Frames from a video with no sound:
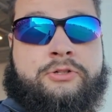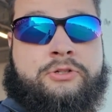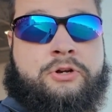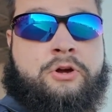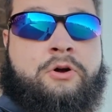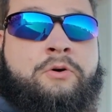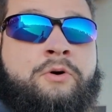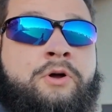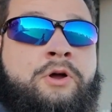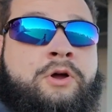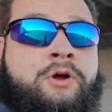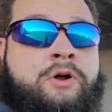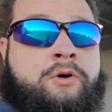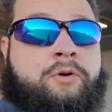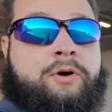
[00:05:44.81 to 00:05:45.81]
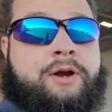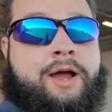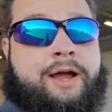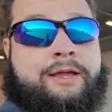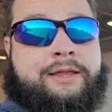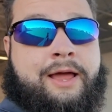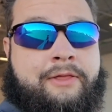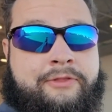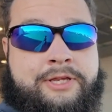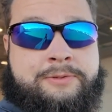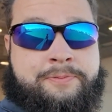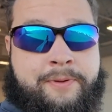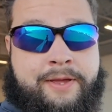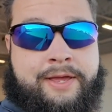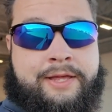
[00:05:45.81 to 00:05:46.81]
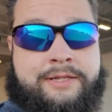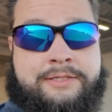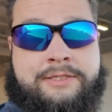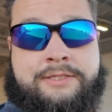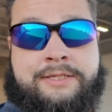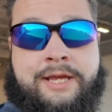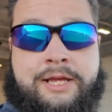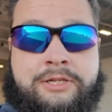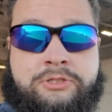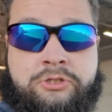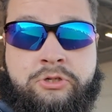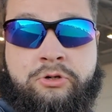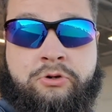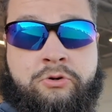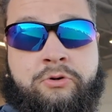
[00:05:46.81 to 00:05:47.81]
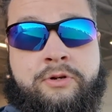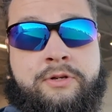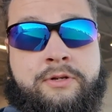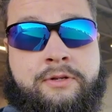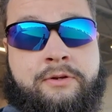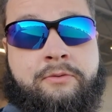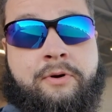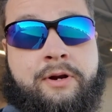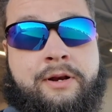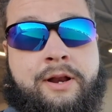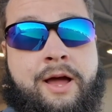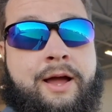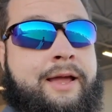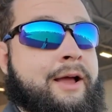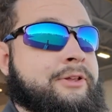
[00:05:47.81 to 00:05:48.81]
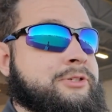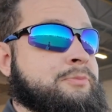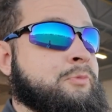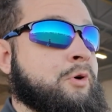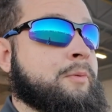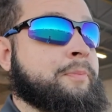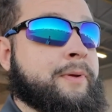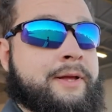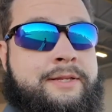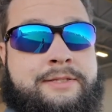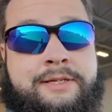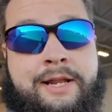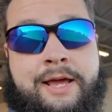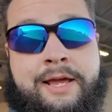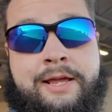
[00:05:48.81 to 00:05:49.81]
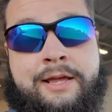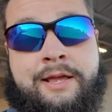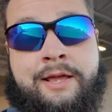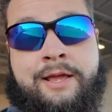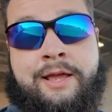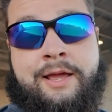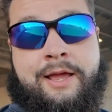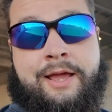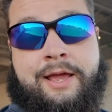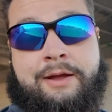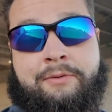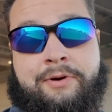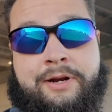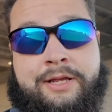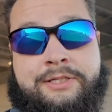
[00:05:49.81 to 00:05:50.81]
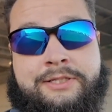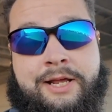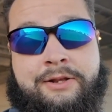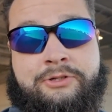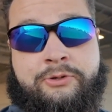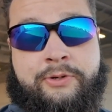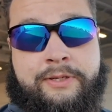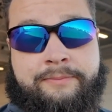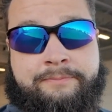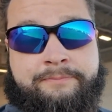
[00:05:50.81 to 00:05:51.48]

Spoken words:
So we're knocking out these planes. Day 2, we're going to knock out some more planes tonight, and we're going to get down to it.